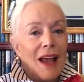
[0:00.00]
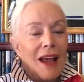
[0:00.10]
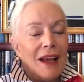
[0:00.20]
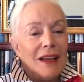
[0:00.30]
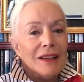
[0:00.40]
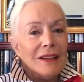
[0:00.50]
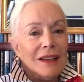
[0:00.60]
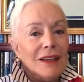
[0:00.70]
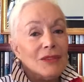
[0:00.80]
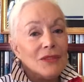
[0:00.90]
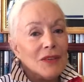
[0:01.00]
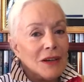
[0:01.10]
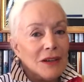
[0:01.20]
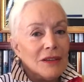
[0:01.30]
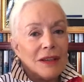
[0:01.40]
and he was
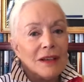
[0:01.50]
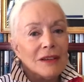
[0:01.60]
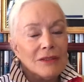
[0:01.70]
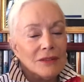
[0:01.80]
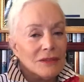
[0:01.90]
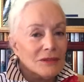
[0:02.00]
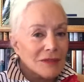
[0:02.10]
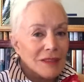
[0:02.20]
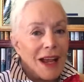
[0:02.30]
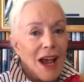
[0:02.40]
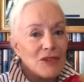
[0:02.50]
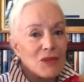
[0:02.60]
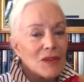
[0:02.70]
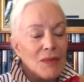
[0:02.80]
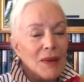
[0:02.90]
very kind of
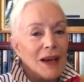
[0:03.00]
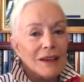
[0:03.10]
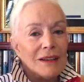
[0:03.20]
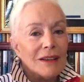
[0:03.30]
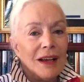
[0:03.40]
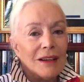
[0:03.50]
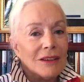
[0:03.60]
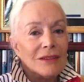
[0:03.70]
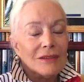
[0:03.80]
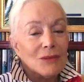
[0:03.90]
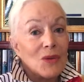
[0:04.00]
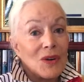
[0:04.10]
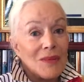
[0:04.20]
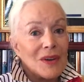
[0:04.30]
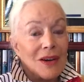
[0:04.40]
casual about it, not
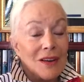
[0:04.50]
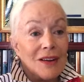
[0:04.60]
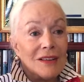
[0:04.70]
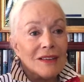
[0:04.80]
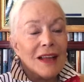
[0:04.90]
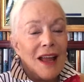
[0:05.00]
warm at all.